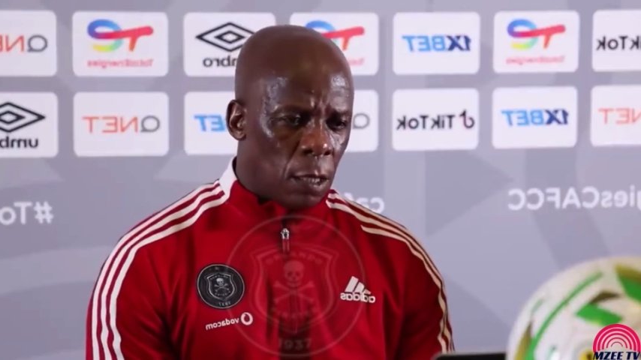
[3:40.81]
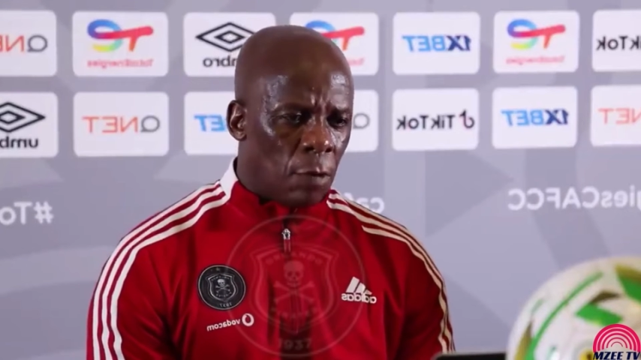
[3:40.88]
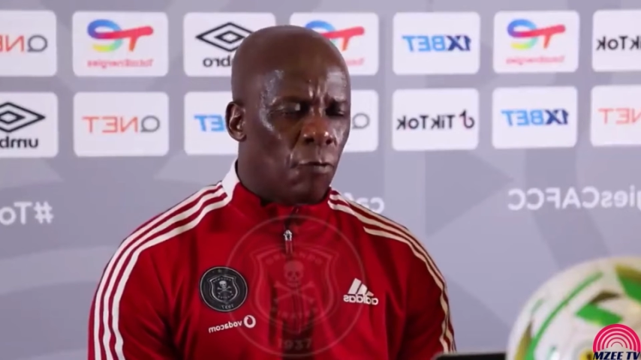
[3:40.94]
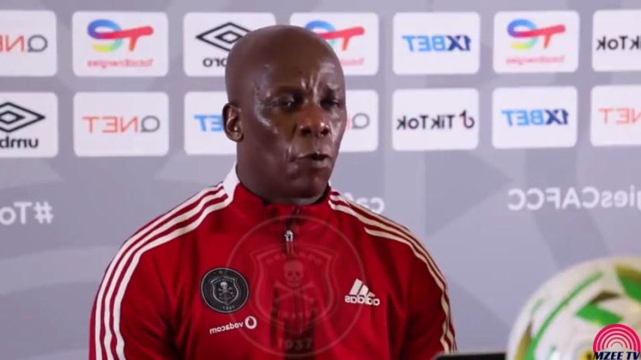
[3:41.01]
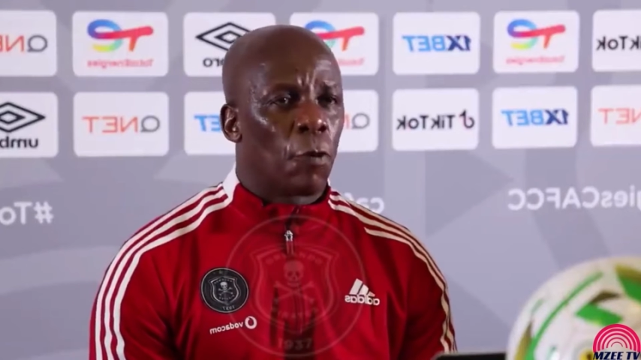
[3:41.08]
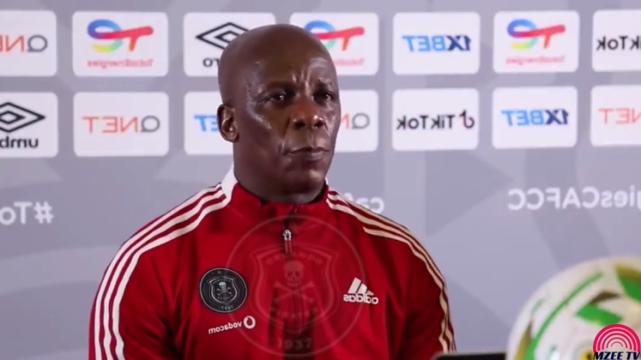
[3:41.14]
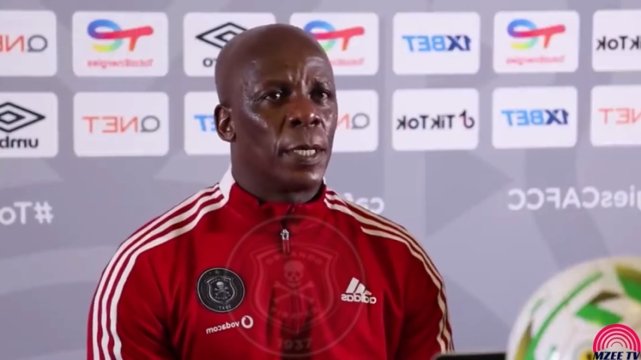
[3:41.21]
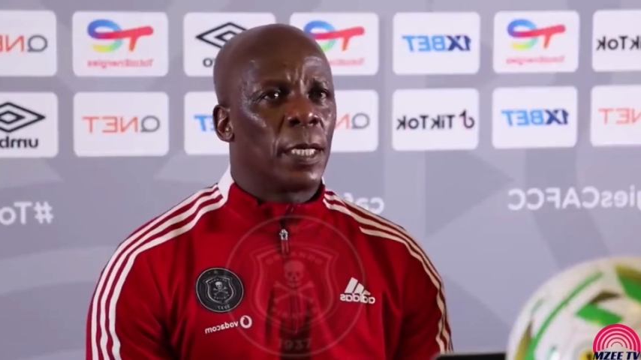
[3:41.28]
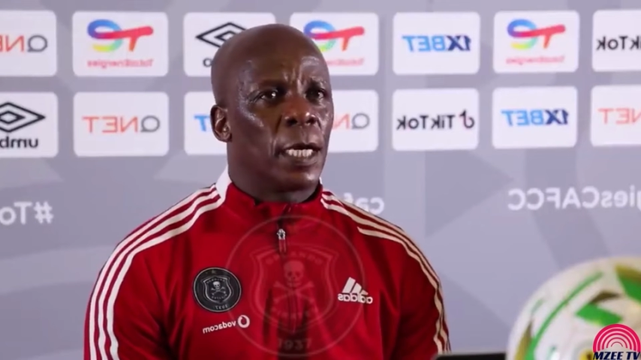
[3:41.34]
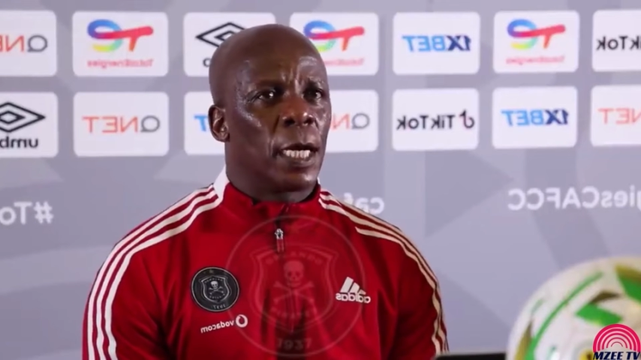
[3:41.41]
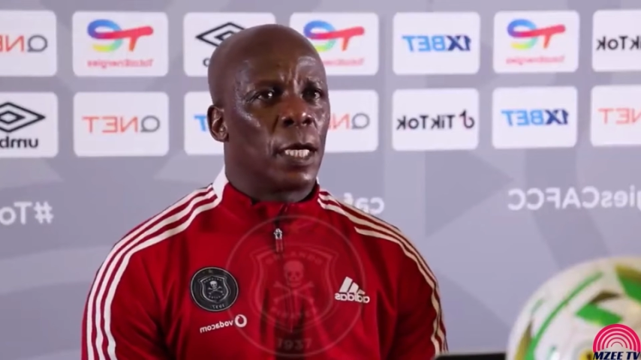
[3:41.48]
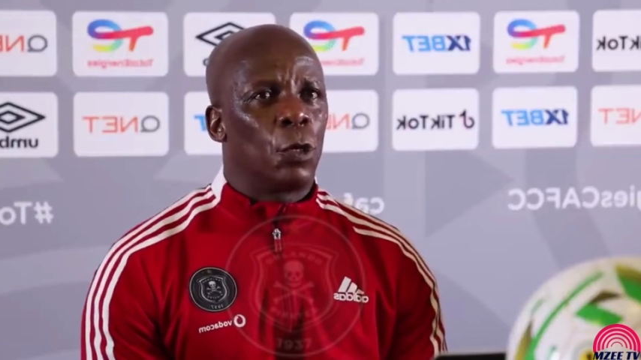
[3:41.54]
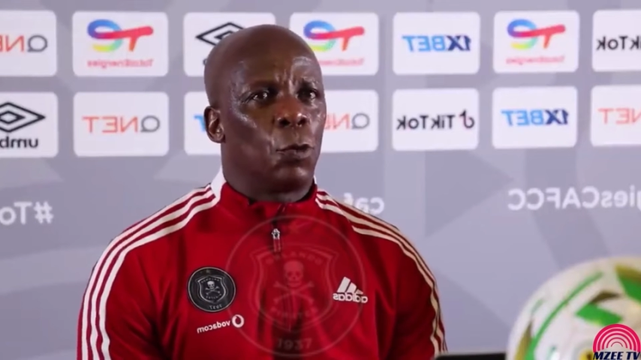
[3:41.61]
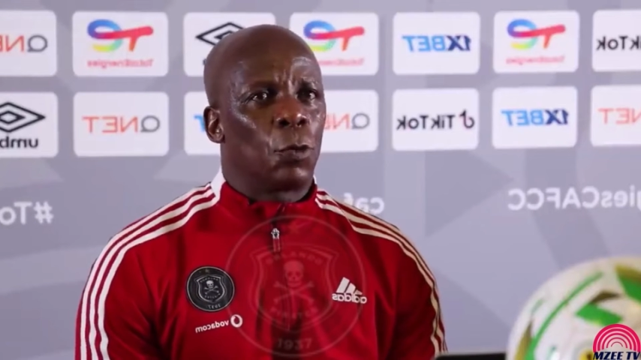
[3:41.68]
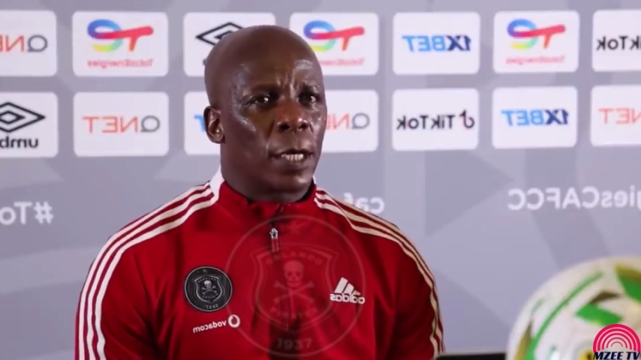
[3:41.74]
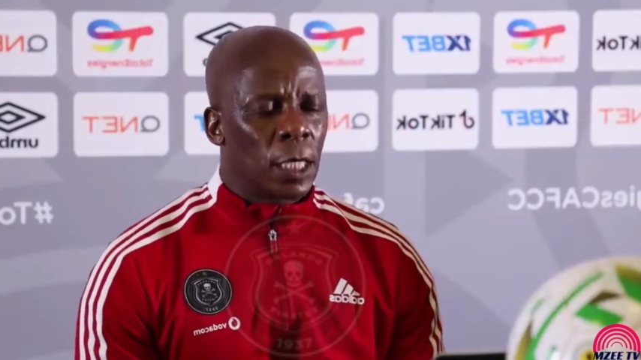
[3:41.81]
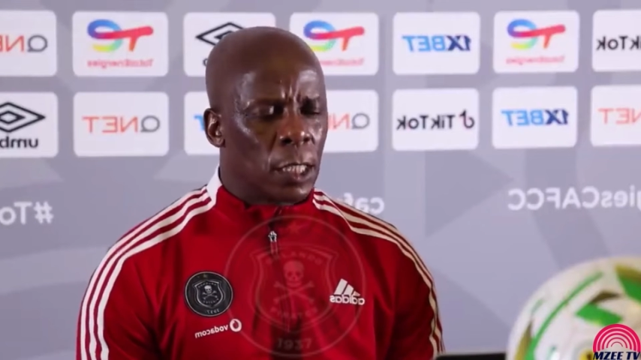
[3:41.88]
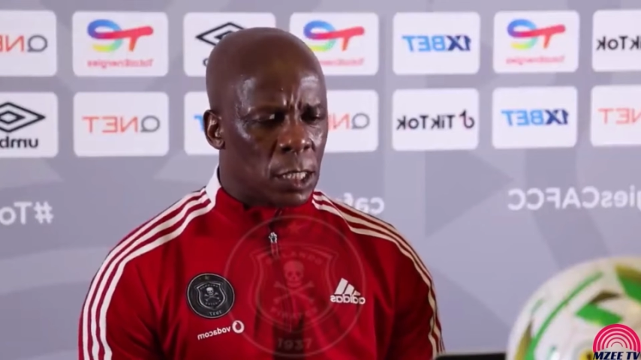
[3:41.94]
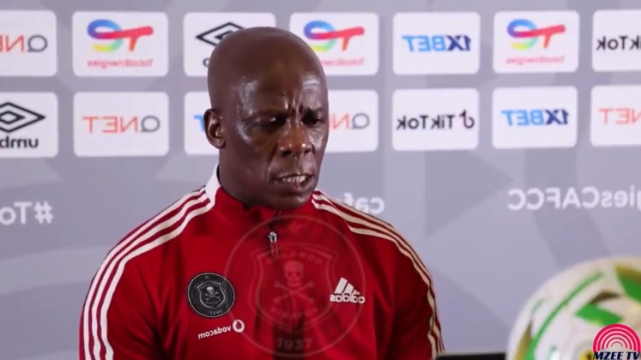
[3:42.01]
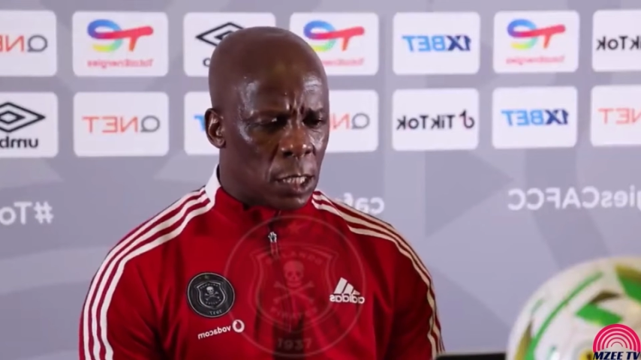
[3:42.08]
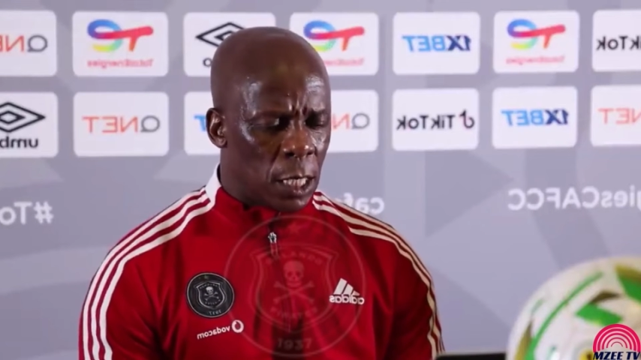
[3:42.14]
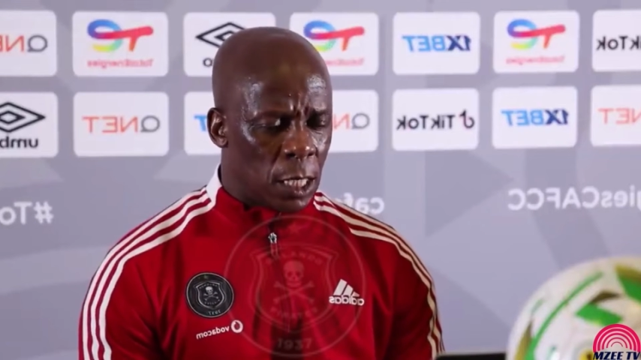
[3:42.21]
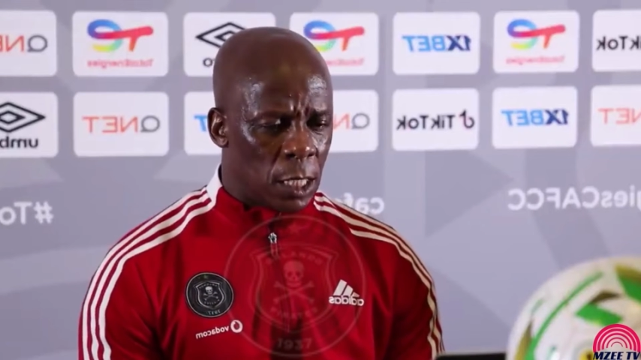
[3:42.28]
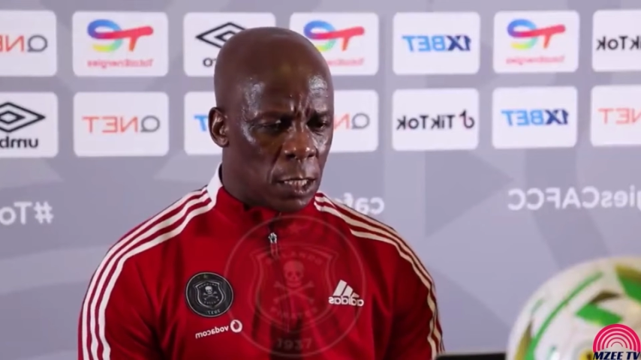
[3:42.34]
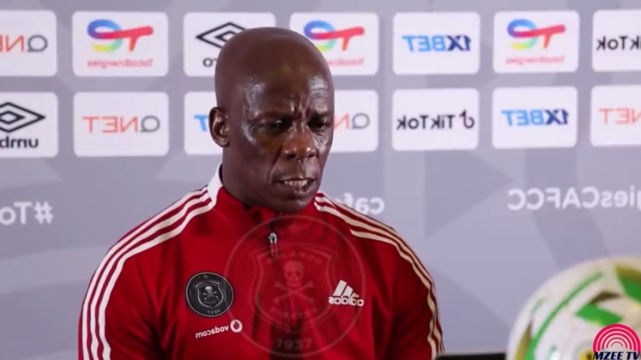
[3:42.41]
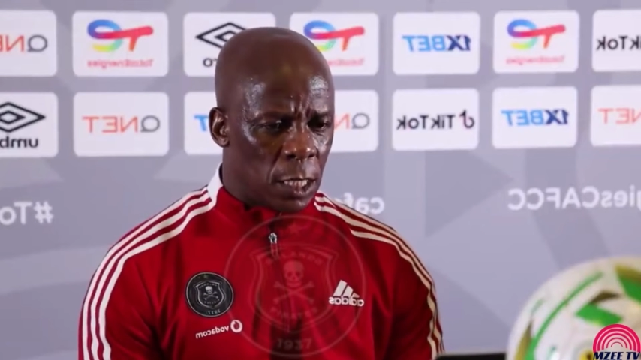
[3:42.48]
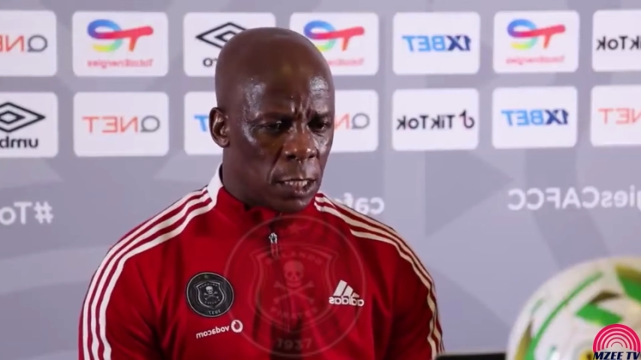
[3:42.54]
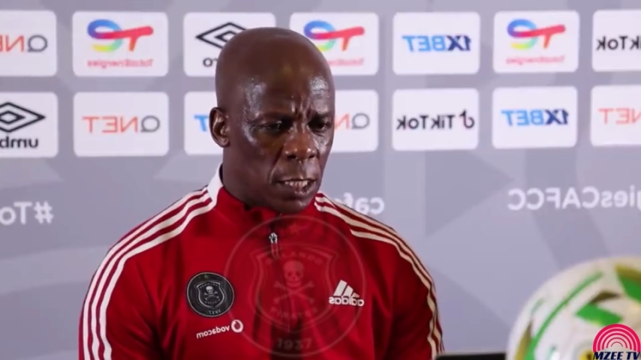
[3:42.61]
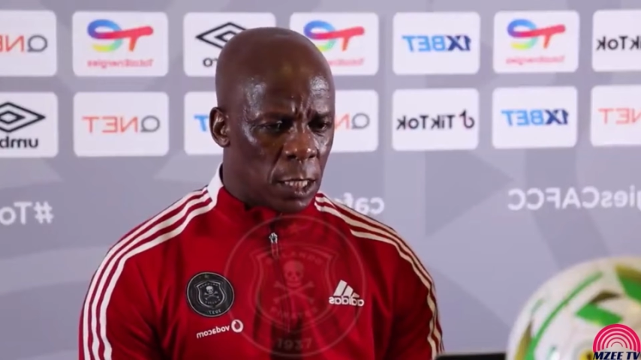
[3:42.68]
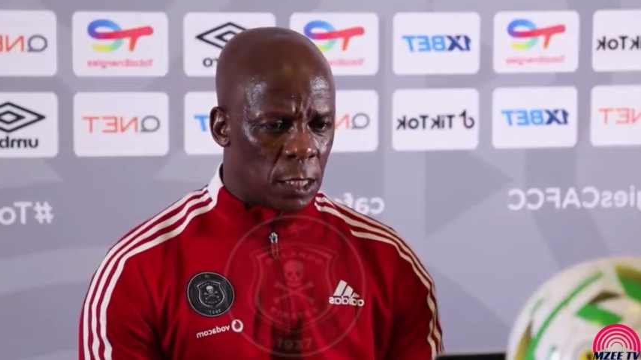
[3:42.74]
For me, I look at
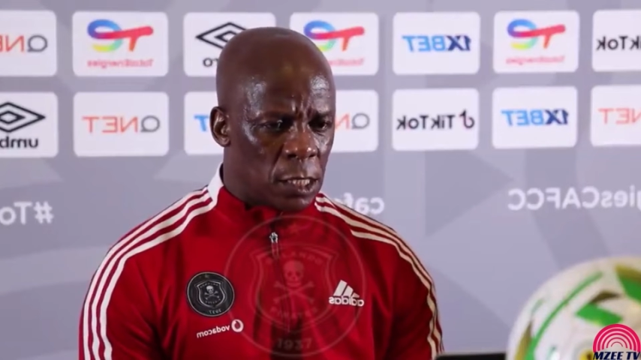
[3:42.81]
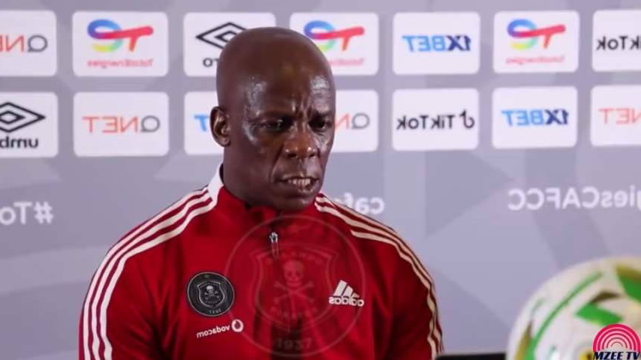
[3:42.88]
the